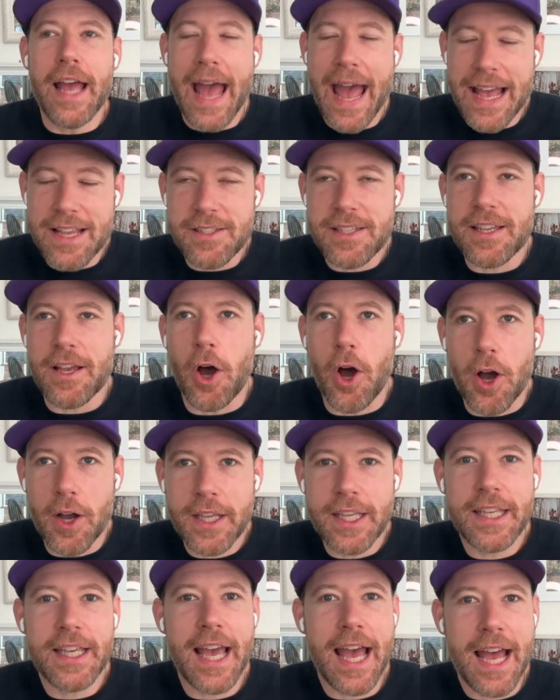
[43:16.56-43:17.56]
as
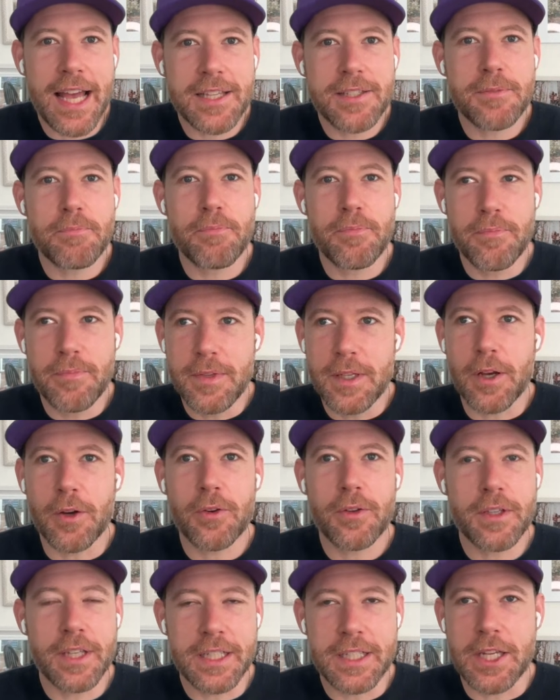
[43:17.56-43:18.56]
hockey has,
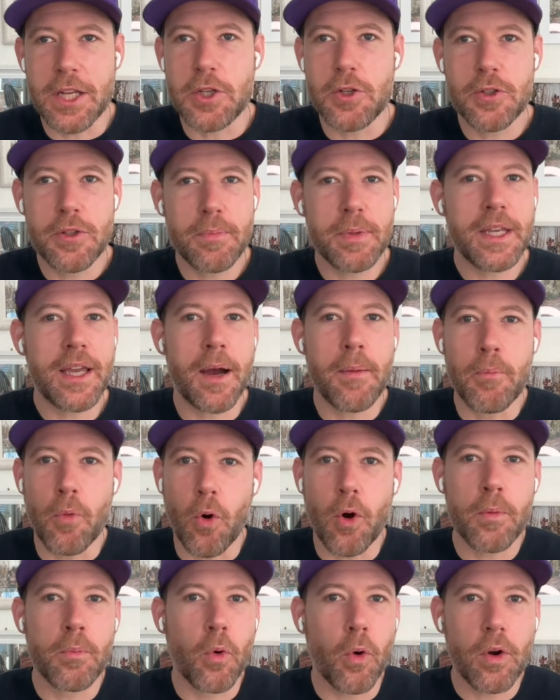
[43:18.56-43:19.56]
continued to become
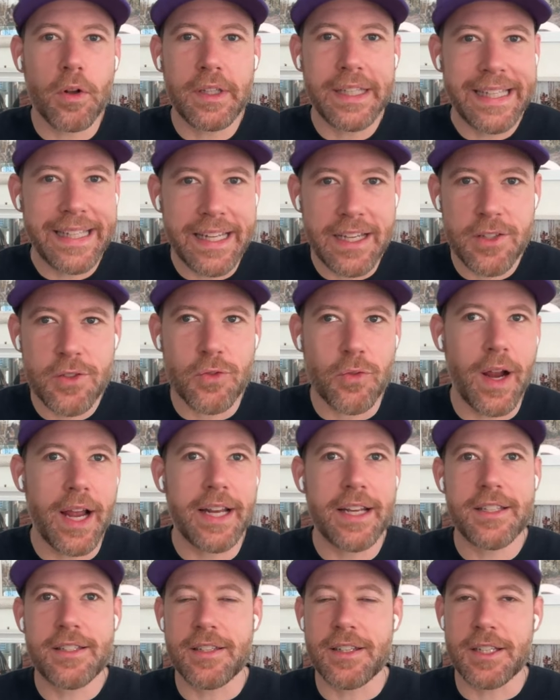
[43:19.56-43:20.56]
more and more elitist,
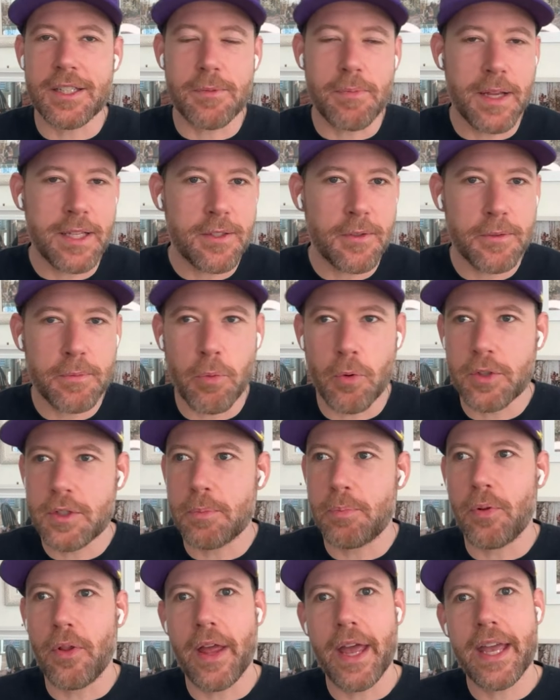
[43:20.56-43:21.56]
right? It's an expensive sport to
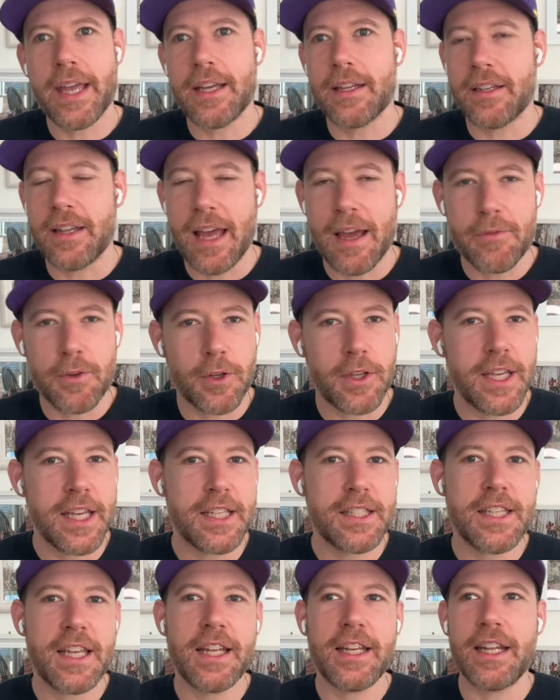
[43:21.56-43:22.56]
play, and to have your
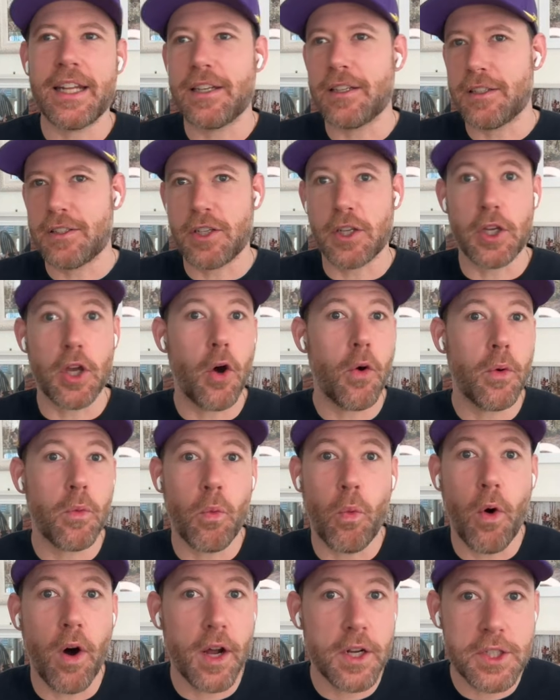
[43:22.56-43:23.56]
kids in and to go and
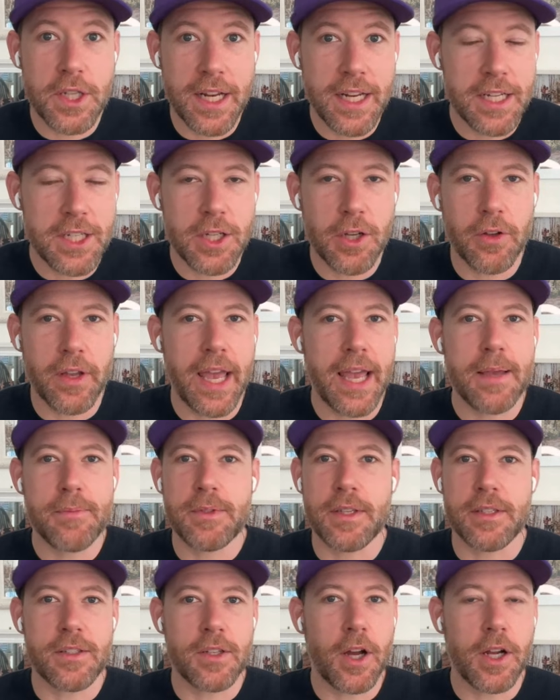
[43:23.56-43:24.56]
watch NHL
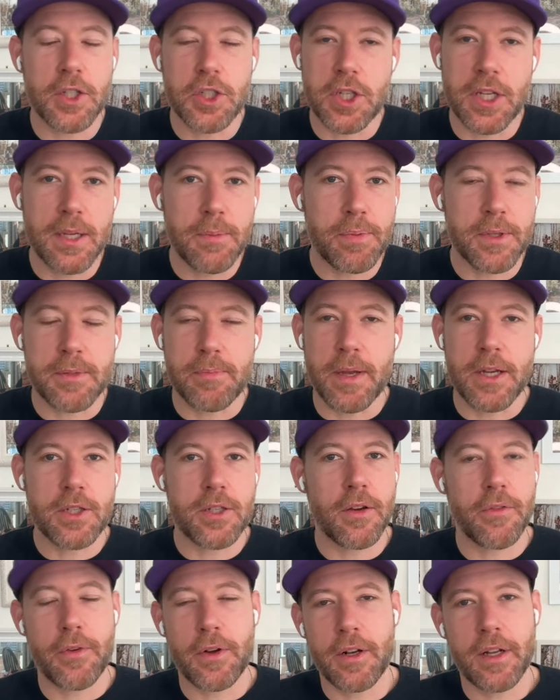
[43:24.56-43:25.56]
games is not cheap,
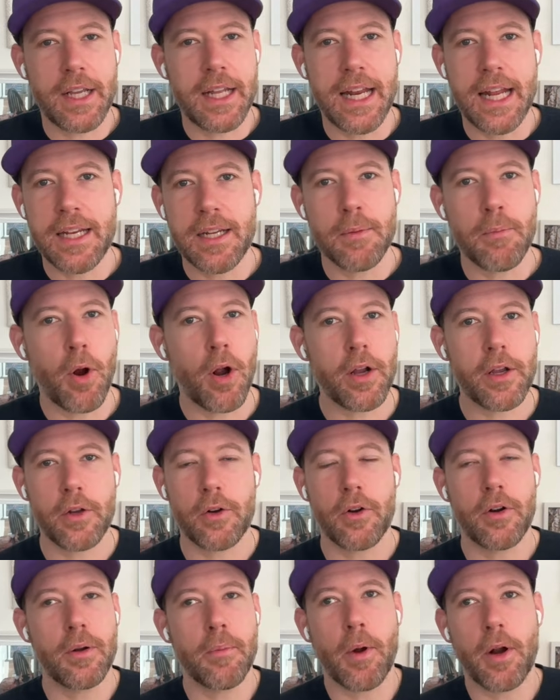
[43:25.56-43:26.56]
especially if you're in a Canadian market
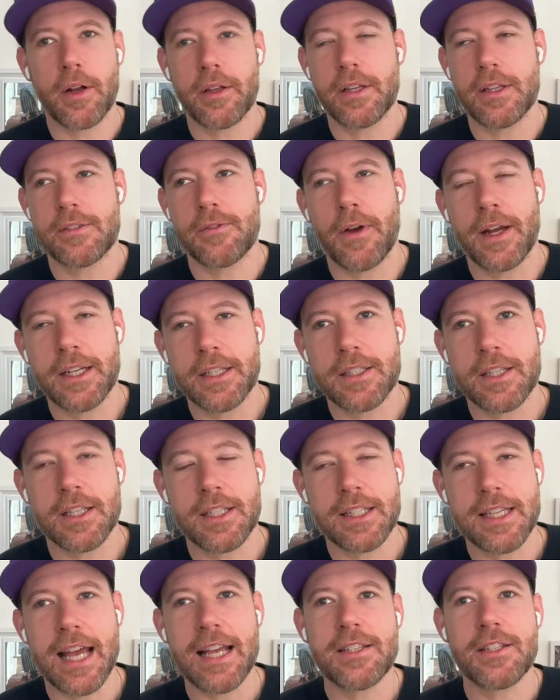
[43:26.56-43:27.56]
or in a market that's finding
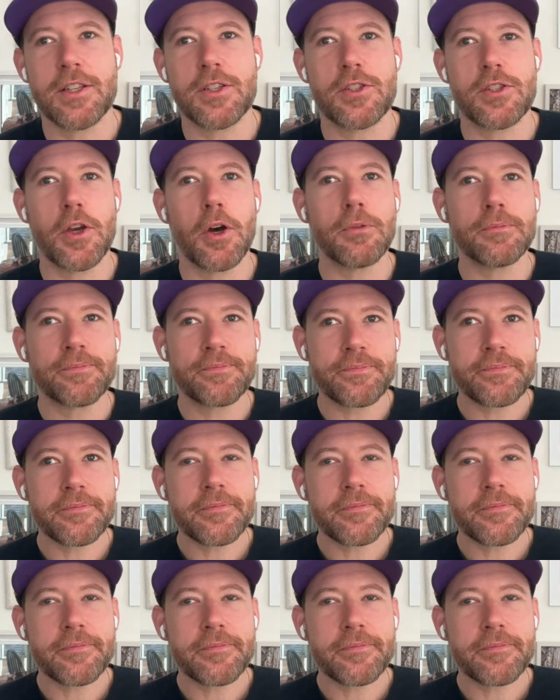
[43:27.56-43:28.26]
success. And so